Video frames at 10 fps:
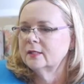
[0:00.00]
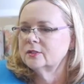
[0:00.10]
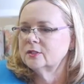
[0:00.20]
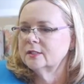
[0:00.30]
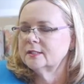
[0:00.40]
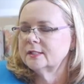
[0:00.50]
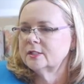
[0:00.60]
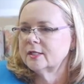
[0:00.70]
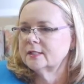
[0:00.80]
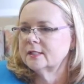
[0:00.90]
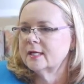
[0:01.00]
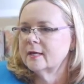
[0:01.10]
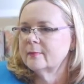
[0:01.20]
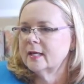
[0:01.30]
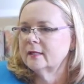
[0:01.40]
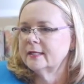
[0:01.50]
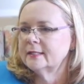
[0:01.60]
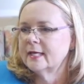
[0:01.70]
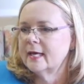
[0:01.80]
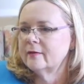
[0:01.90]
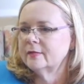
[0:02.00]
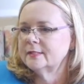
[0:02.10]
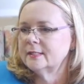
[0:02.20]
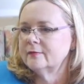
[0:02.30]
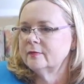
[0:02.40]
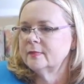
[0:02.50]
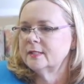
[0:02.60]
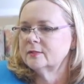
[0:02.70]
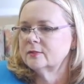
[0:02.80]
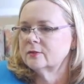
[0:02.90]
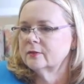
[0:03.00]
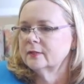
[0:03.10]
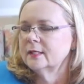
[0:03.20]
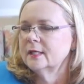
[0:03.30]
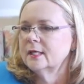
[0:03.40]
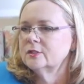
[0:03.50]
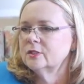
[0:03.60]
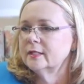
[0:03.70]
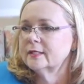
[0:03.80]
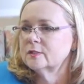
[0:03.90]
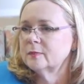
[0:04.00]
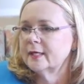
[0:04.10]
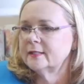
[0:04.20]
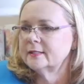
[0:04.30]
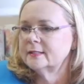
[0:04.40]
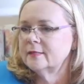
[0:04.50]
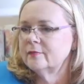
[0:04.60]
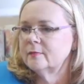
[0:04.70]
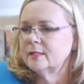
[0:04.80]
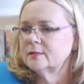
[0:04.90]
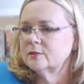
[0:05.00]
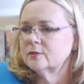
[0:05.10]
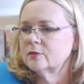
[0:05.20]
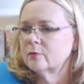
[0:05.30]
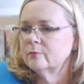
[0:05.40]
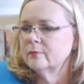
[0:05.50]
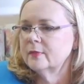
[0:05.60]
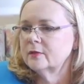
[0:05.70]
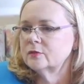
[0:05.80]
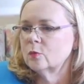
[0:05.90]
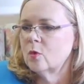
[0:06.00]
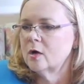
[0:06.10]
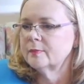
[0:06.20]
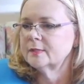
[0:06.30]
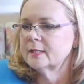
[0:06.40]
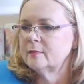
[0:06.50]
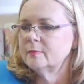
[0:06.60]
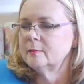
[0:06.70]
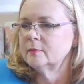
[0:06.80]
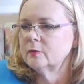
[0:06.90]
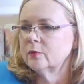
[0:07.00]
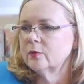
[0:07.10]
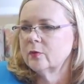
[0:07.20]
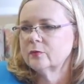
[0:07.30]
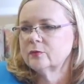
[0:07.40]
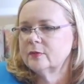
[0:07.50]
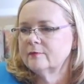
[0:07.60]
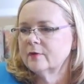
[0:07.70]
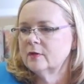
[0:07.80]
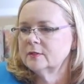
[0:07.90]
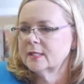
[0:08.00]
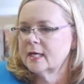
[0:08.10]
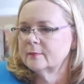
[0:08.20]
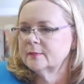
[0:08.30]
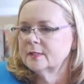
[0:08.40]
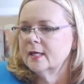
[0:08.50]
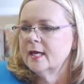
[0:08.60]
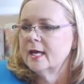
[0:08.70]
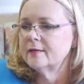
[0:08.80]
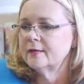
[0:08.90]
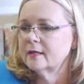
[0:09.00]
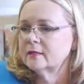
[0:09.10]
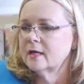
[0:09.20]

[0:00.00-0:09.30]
Sheila suggested that I might like to have a Stephen minister. Sheila explained that Stephen ministers are there to walk beside people who are going through difficult times, and that I could